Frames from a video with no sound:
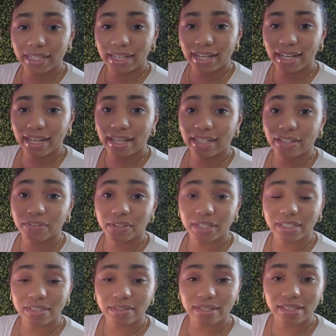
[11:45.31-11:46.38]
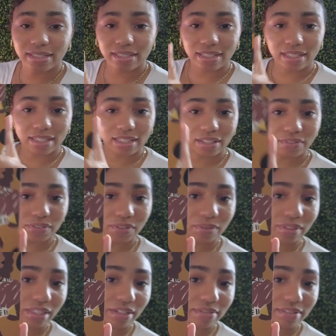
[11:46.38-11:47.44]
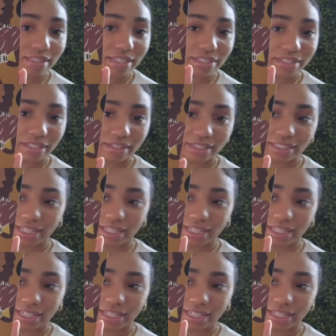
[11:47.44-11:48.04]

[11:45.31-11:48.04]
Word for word: And if you're interested, if you love stationery